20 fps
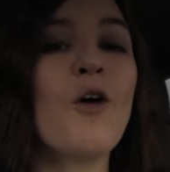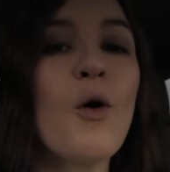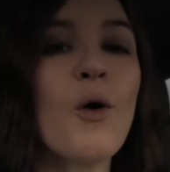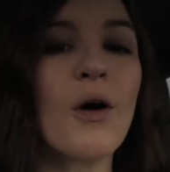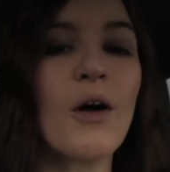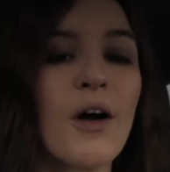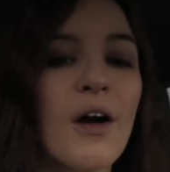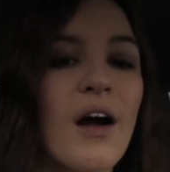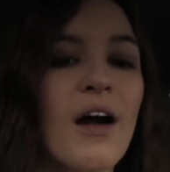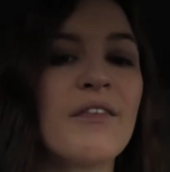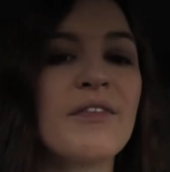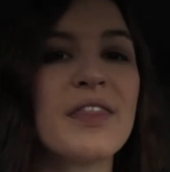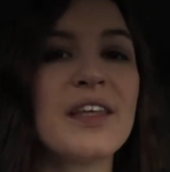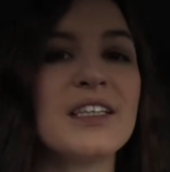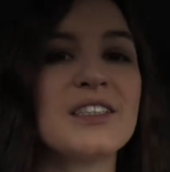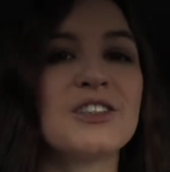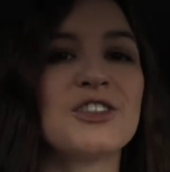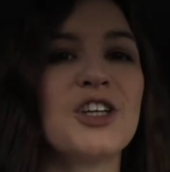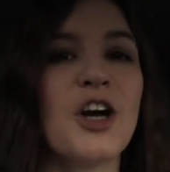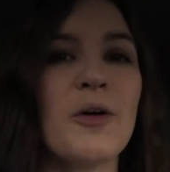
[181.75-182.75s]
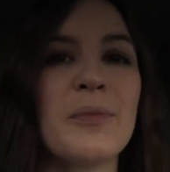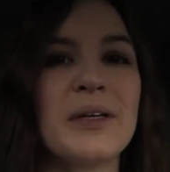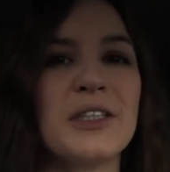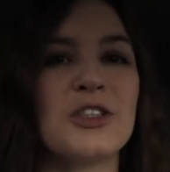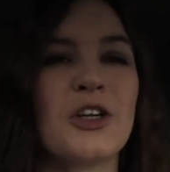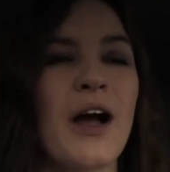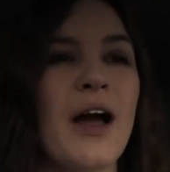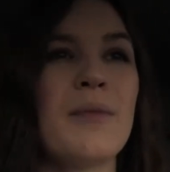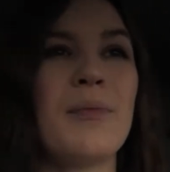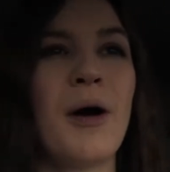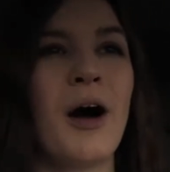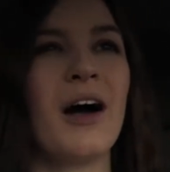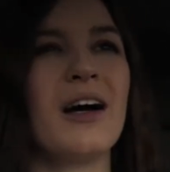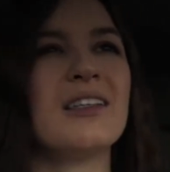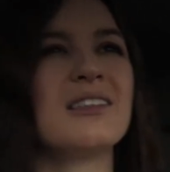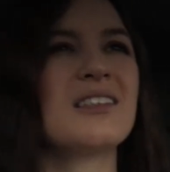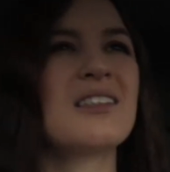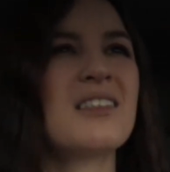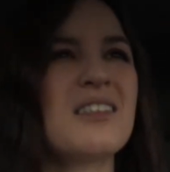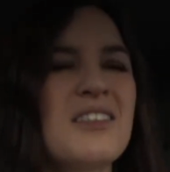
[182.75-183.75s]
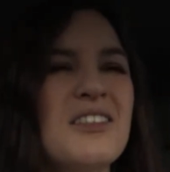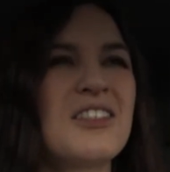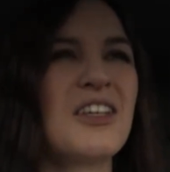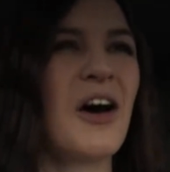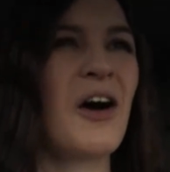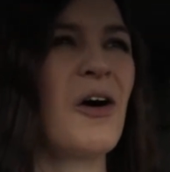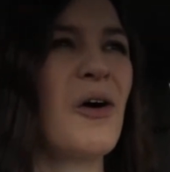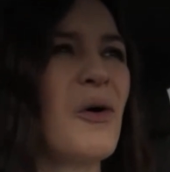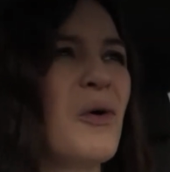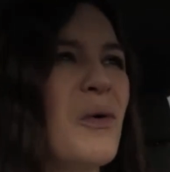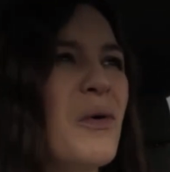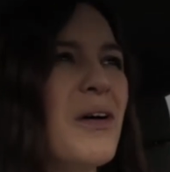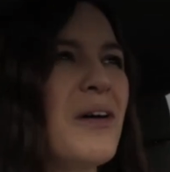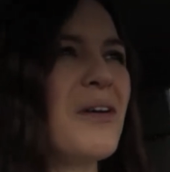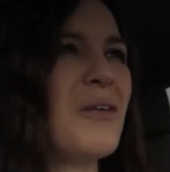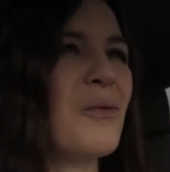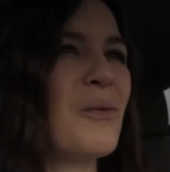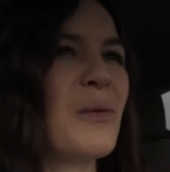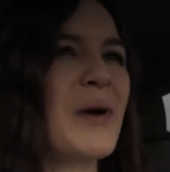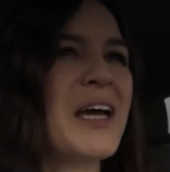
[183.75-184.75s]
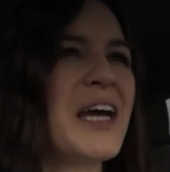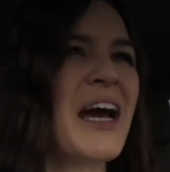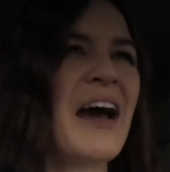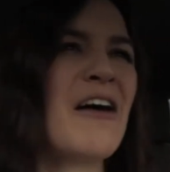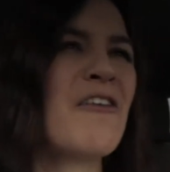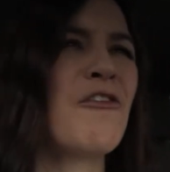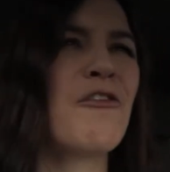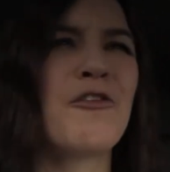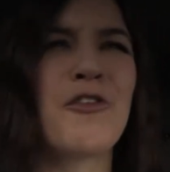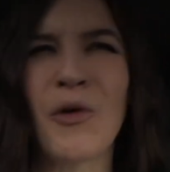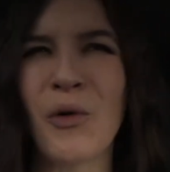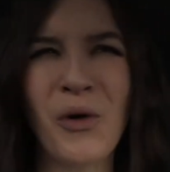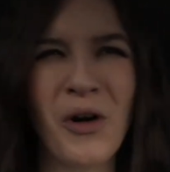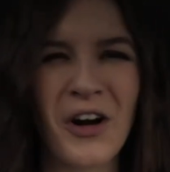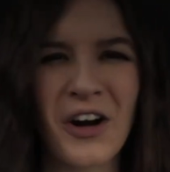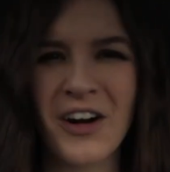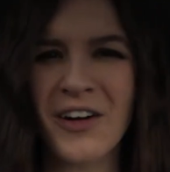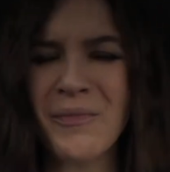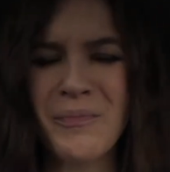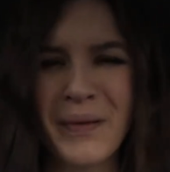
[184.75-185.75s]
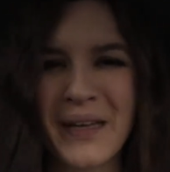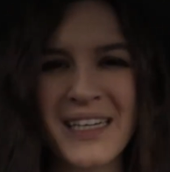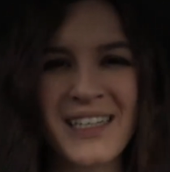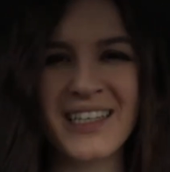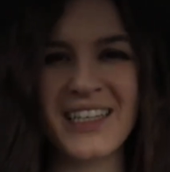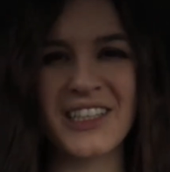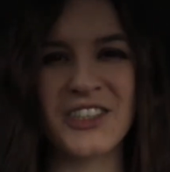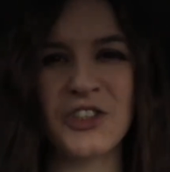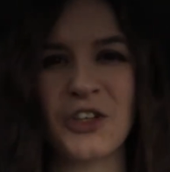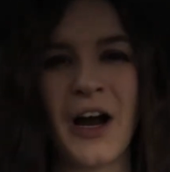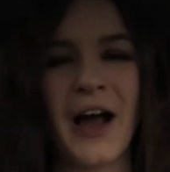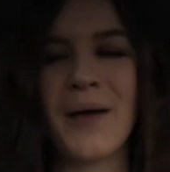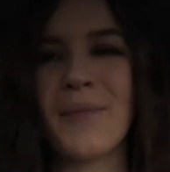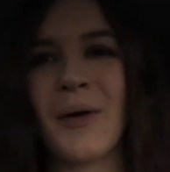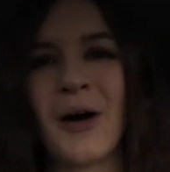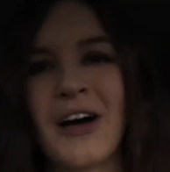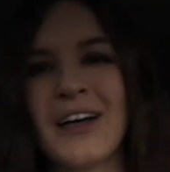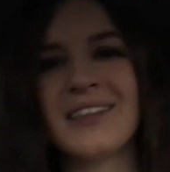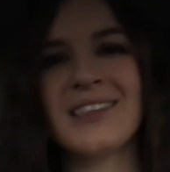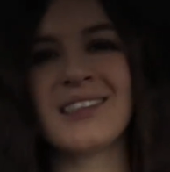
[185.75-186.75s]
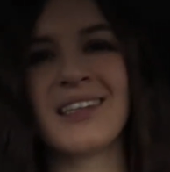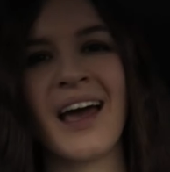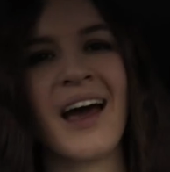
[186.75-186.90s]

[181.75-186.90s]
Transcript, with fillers: four of these Joby tripods. So we have four bendy tripods